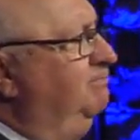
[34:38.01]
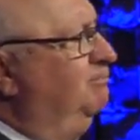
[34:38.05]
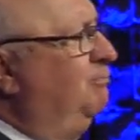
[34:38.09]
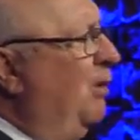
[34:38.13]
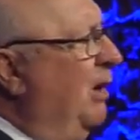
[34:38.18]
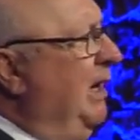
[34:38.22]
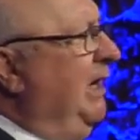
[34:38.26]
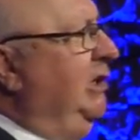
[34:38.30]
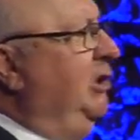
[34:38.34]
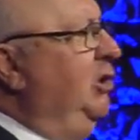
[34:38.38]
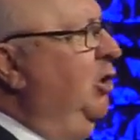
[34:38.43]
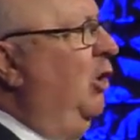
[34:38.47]

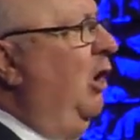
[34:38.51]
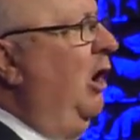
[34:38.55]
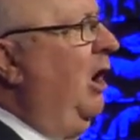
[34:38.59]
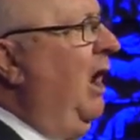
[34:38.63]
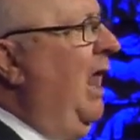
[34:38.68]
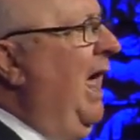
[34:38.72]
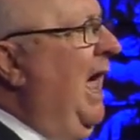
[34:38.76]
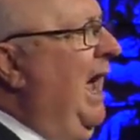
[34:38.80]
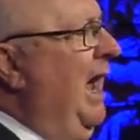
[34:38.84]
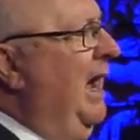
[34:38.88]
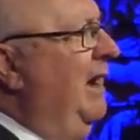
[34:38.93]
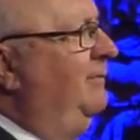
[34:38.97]
bring your
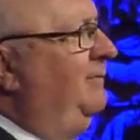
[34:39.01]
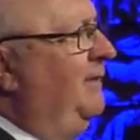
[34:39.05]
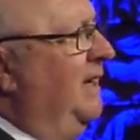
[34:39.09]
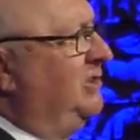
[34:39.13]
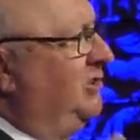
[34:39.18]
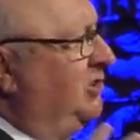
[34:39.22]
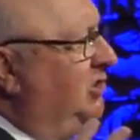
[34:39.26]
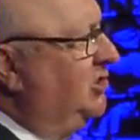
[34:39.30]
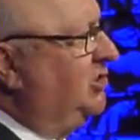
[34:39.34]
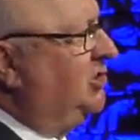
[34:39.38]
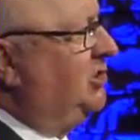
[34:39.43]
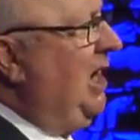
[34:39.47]
life
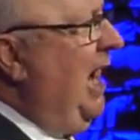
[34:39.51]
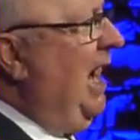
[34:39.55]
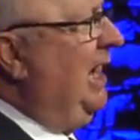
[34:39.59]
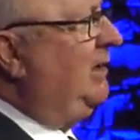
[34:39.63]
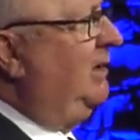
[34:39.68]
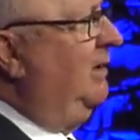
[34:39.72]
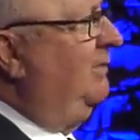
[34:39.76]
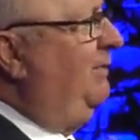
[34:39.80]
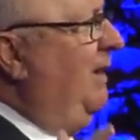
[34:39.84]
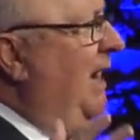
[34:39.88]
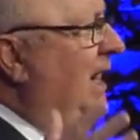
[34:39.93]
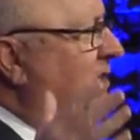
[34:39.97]
as a
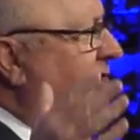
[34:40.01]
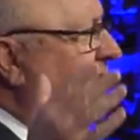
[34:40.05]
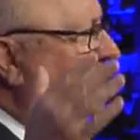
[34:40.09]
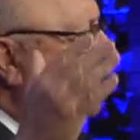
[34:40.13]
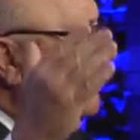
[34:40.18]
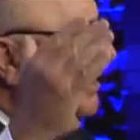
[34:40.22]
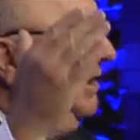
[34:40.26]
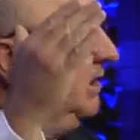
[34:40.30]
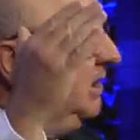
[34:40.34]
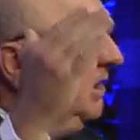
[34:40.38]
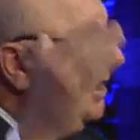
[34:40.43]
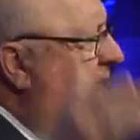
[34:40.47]
sacrifice
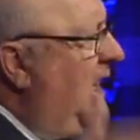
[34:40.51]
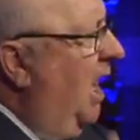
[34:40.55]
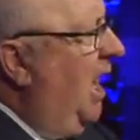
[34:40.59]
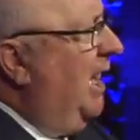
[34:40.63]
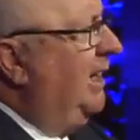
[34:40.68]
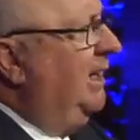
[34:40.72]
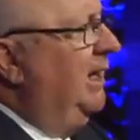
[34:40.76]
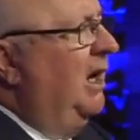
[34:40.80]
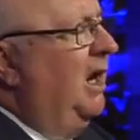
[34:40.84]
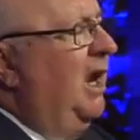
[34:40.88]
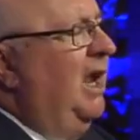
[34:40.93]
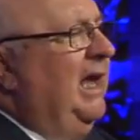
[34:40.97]
unto
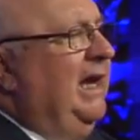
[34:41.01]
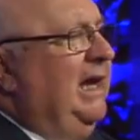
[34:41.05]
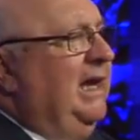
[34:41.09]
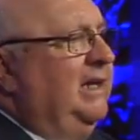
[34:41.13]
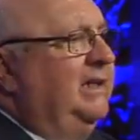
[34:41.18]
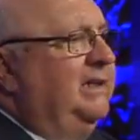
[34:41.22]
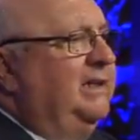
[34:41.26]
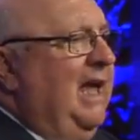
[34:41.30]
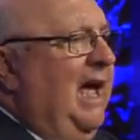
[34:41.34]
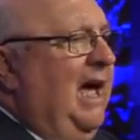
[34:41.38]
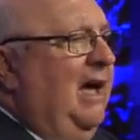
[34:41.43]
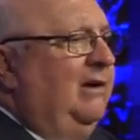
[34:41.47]
God and lay
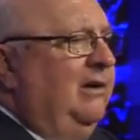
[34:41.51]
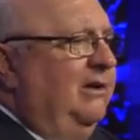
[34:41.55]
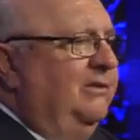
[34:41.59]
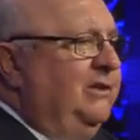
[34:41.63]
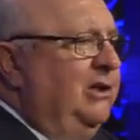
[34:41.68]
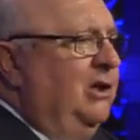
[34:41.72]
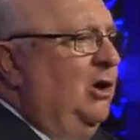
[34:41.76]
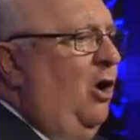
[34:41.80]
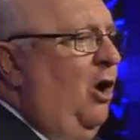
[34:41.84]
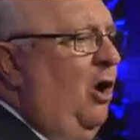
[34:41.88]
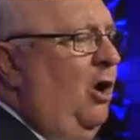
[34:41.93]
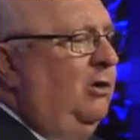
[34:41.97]
it down at
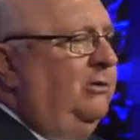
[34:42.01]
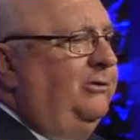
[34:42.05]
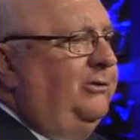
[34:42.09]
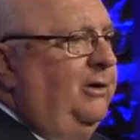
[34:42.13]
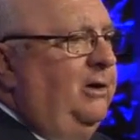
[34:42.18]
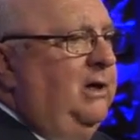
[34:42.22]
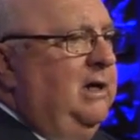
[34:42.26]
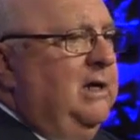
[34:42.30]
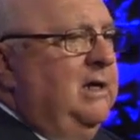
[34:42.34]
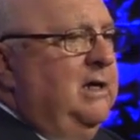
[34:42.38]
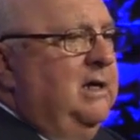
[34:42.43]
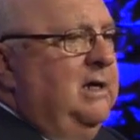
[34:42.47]
the
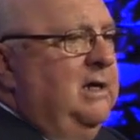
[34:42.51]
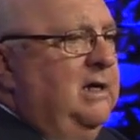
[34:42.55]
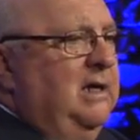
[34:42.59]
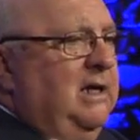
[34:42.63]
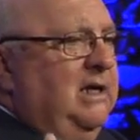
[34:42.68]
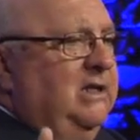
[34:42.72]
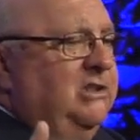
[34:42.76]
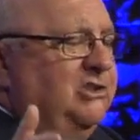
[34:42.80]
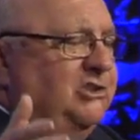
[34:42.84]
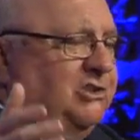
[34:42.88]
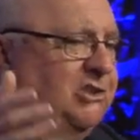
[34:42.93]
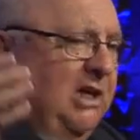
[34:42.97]
altar
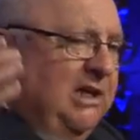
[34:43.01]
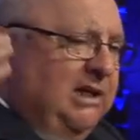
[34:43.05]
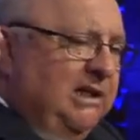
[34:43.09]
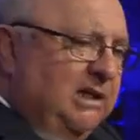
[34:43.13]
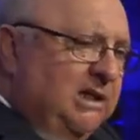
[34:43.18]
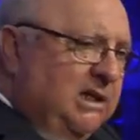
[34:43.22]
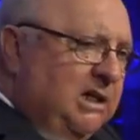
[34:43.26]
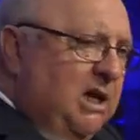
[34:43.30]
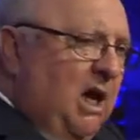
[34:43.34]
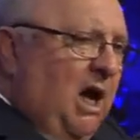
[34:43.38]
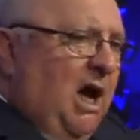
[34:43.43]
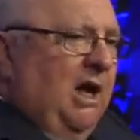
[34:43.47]
and say,
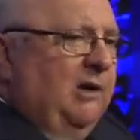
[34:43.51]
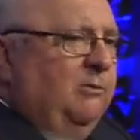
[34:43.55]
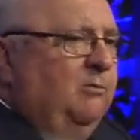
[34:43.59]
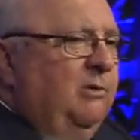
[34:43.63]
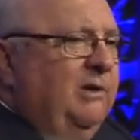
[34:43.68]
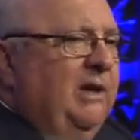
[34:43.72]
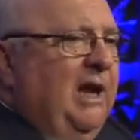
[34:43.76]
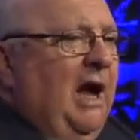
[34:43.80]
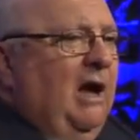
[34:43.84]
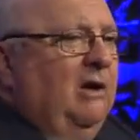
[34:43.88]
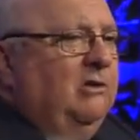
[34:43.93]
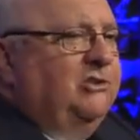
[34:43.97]
God,
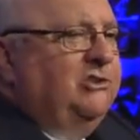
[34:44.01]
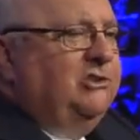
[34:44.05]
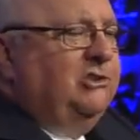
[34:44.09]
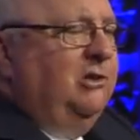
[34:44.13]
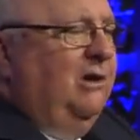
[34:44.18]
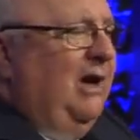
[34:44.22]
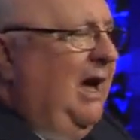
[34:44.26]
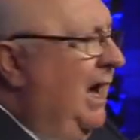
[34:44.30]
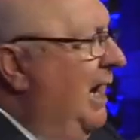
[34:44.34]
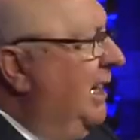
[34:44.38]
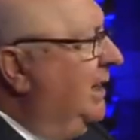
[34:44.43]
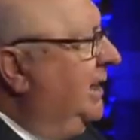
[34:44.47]
without
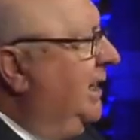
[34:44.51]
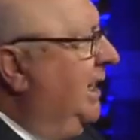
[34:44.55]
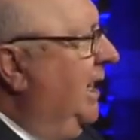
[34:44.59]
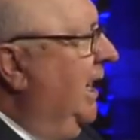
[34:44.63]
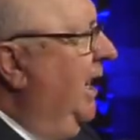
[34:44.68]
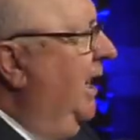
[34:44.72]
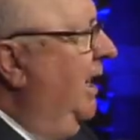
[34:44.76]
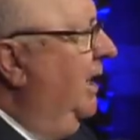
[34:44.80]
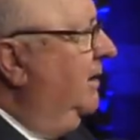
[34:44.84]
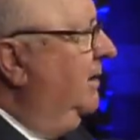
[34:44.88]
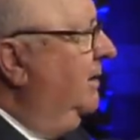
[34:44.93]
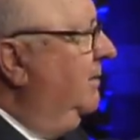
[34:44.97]
you, I
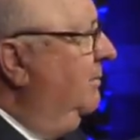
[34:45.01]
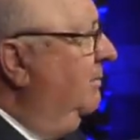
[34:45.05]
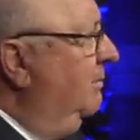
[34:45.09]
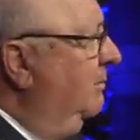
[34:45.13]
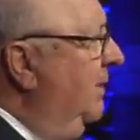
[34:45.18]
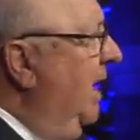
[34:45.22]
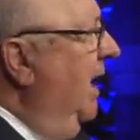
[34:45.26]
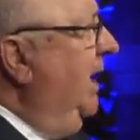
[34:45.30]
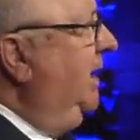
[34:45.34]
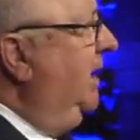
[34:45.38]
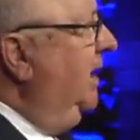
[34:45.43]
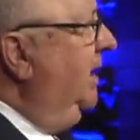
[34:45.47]
can't
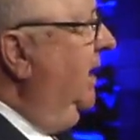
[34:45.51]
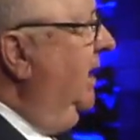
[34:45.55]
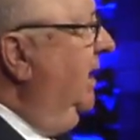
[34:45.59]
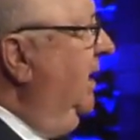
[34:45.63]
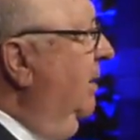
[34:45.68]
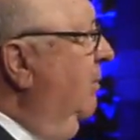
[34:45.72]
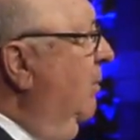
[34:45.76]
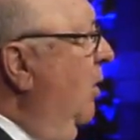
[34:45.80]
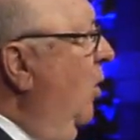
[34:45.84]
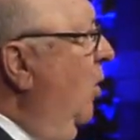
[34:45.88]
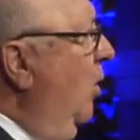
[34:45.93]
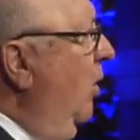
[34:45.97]
make it
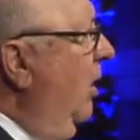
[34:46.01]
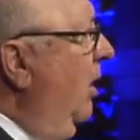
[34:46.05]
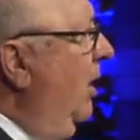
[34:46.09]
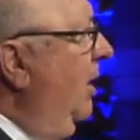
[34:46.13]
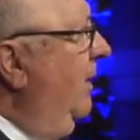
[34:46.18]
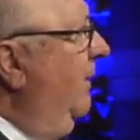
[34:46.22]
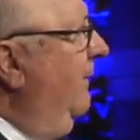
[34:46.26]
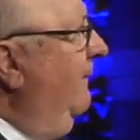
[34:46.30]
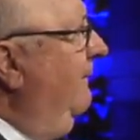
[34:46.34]
anymore.